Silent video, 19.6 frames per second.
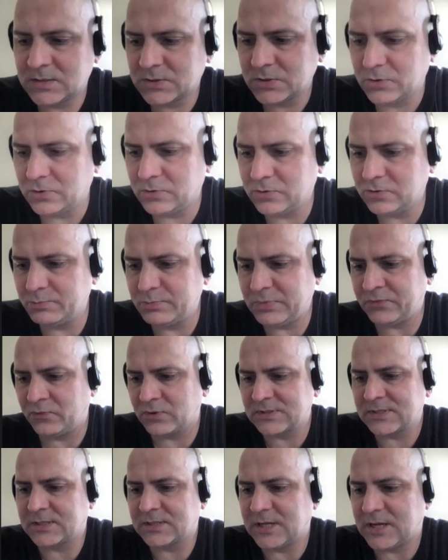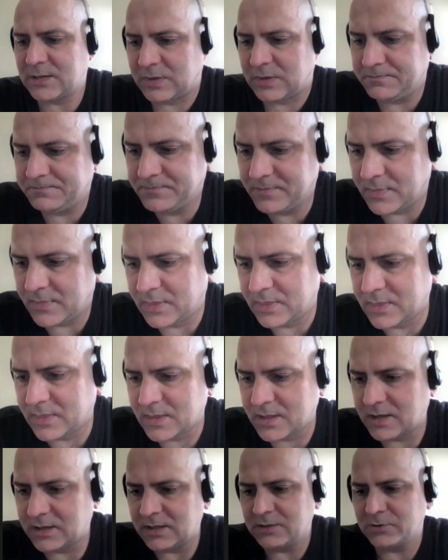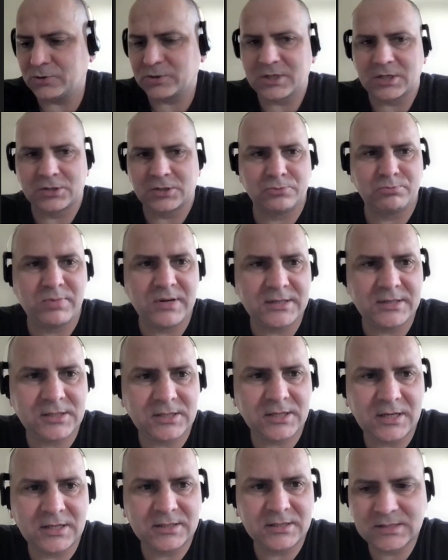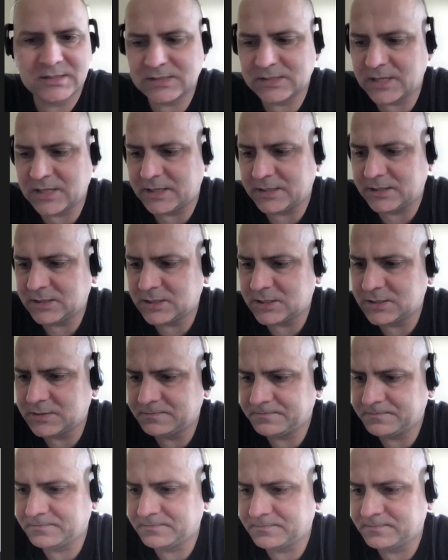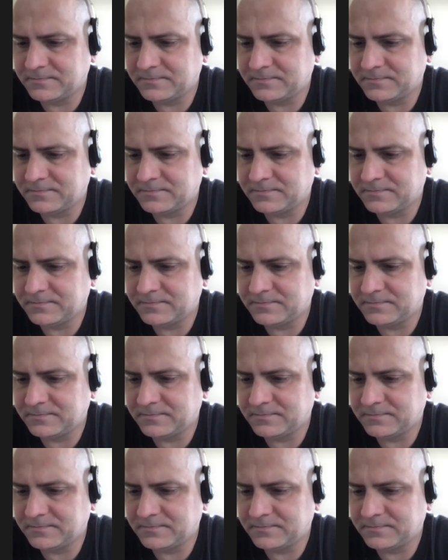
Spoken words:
So before the demo, in order to better understand